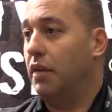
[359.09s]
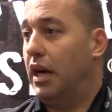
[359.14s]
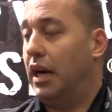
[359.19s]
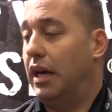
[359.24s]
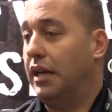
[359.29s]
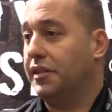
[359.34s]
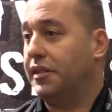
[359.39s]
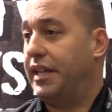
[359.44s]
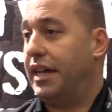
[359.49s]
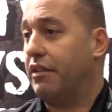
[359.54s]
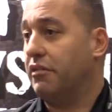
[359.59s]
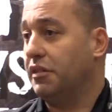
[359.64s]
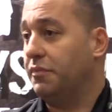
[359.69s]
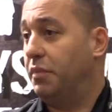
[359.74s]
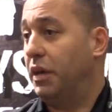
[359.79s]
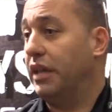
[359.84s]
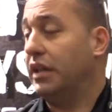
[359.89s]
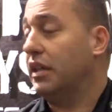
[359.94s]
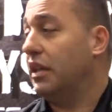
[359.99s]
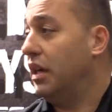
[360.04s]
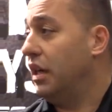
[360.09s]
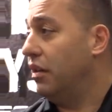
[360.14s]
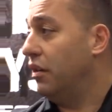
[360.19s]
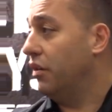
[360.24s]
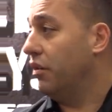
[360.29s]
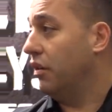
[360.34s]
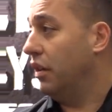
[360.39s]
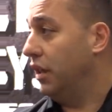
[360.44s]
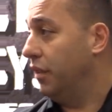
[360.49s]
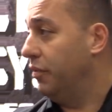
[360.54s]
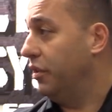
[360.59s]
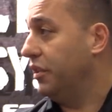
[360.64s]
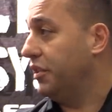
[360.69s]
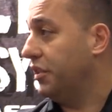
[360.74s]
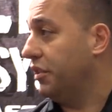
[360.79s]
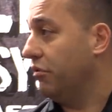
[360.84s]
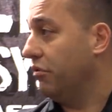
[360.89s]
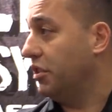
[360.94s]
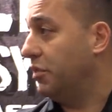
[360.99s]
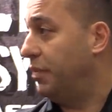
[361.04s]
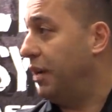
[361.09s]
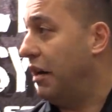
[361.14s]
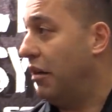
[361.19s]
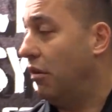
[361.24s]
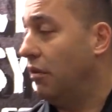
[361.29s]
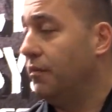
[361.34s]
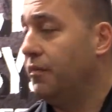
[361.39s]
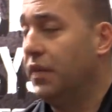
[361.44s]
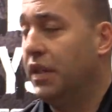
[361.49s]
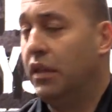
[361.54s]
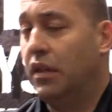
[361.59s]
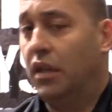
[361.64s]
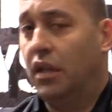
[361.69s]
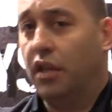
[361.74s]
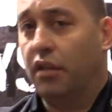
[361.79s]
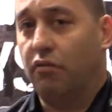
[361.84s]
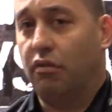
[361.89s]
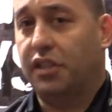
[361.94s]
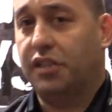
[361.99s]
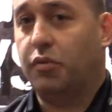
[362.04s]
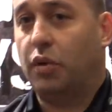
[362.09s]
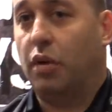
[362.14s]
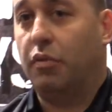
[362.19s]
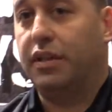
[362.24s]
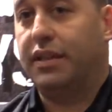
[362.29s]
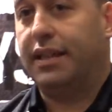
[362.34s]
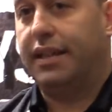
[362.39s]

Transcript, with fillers: uh, Satern's button cut under the Liberty Series barrel. The reason why we